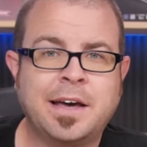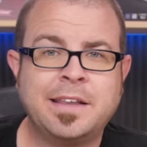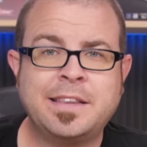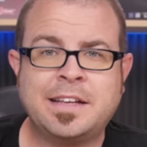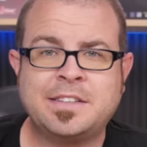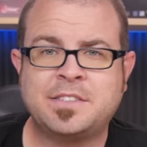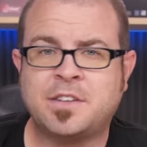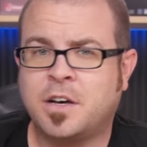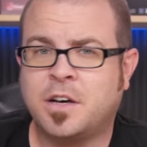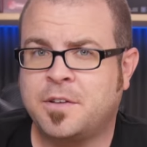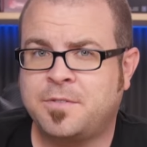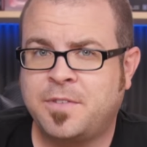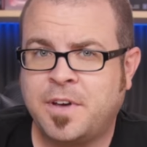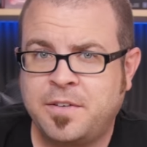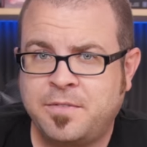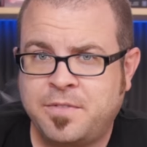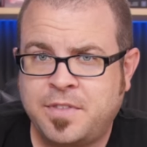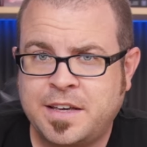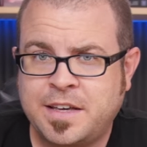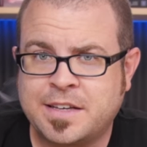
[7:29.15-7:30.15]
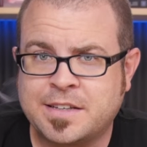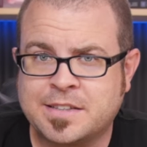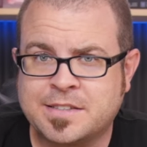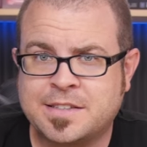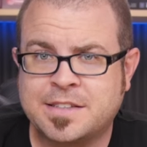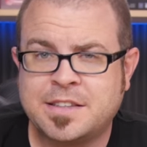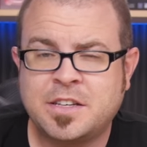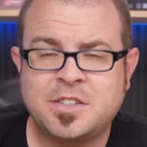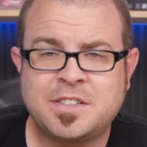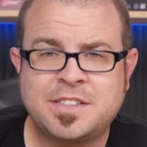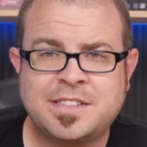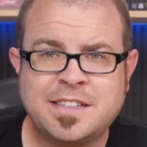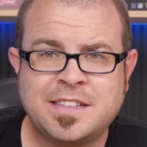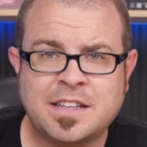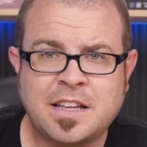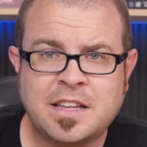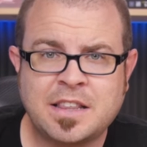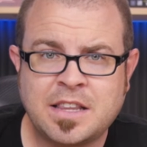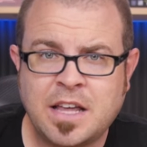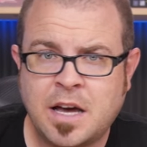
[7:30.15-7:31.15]
And that's all five things. There's
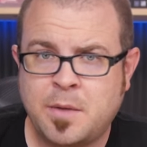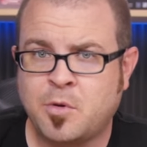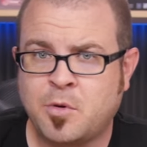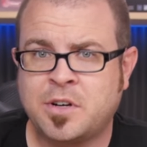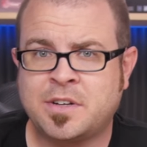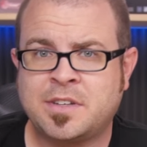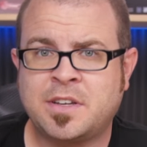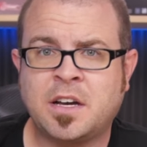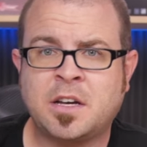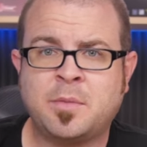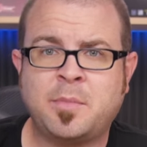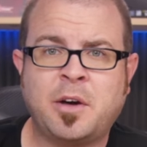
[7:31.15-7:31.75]
still a lot more to talk